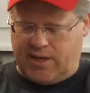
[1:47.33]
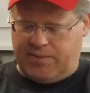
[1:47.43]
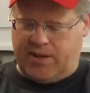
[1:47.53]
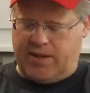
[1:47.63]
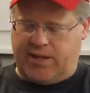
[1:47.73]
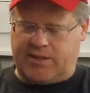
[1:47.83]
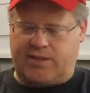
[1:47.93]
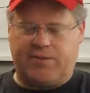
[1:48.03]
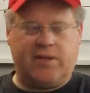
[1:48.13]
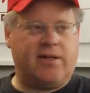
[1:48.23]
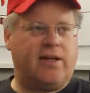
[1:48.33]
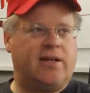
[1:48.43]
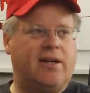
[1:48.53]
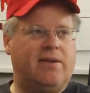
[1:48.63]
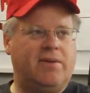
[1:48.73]
I mean, that's
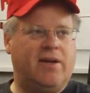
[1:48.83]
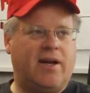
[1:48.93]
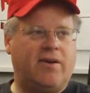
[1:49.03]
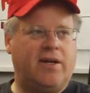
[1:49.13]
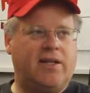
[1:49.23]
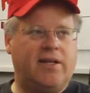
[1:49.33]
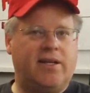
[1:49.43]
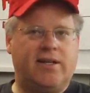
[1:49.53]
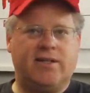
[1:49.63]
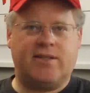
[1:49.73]
Twitter.com. You know how ugly it is?